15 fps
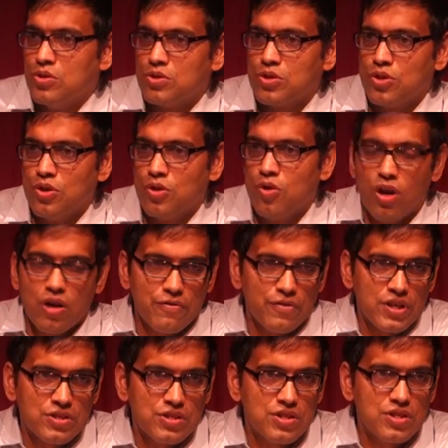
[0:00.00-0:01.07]
so all of
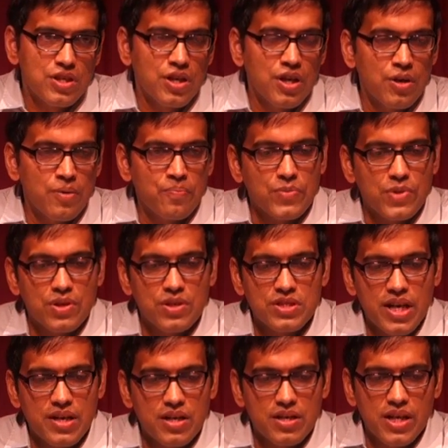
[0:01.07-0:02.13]
us
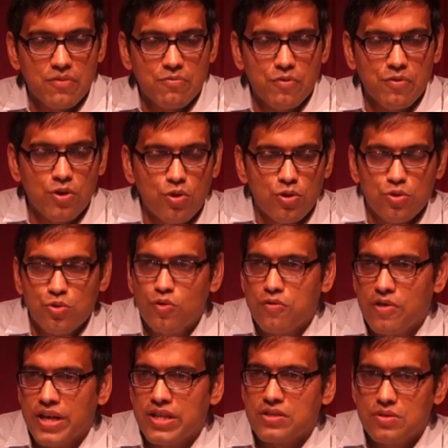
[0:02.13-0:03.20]
decided that we will go to 2
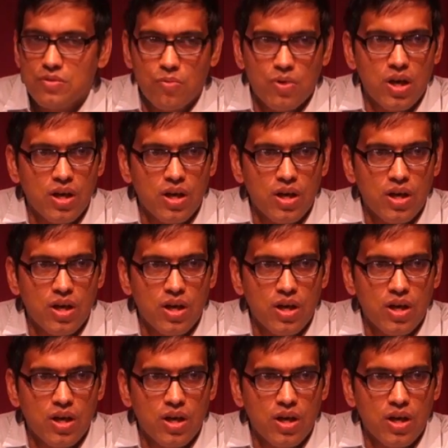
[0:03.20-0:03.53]
flats.